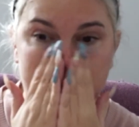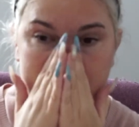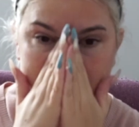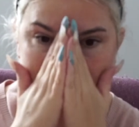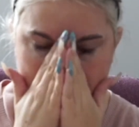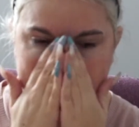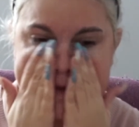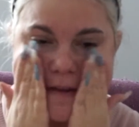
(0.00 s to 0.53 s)

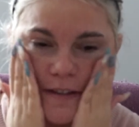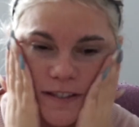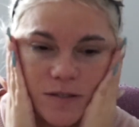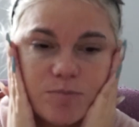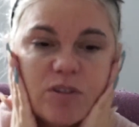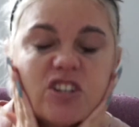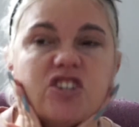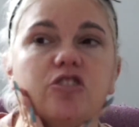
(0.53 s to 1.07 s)
with that
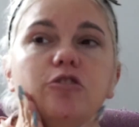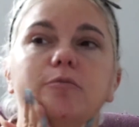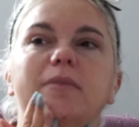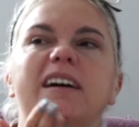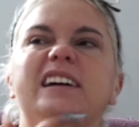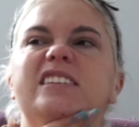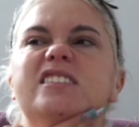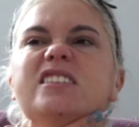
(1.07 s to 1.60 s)
special
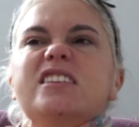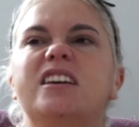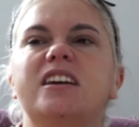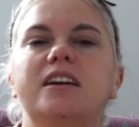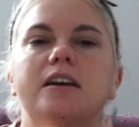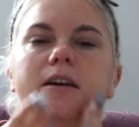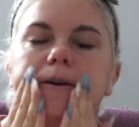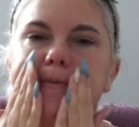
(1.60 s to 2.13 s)
mask.
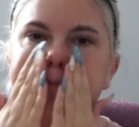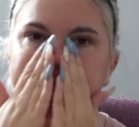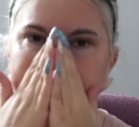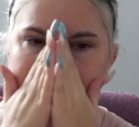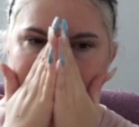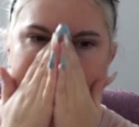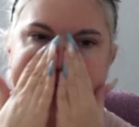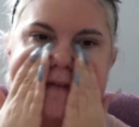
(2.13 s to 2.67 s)

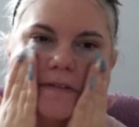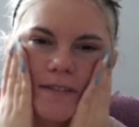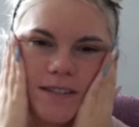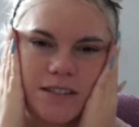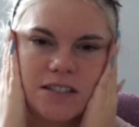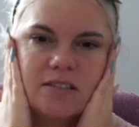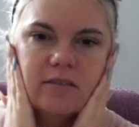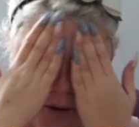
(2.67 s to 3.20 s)

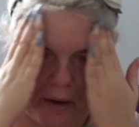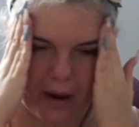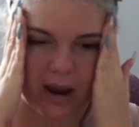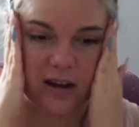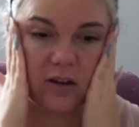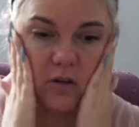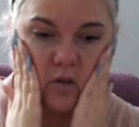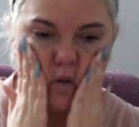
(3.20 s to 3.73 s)
Because
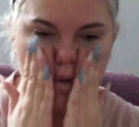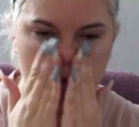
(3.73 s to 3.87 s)
I don't